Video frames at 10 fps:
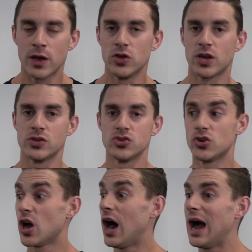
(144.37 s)
you can do
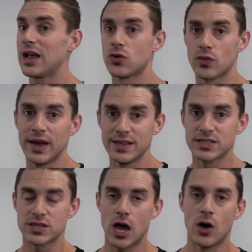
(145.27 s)
Kai Greene
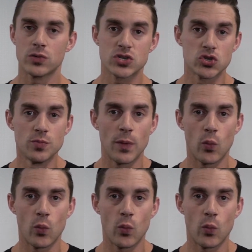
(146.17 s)
style super